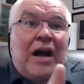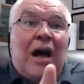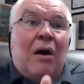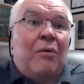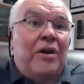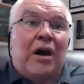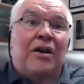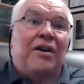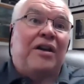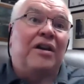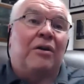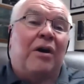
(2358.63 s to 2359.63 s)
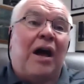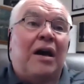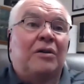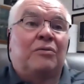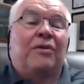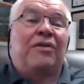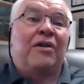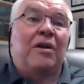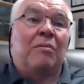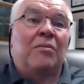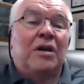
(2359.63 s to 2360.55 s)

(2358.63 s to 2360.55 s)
how we ought to interact with them.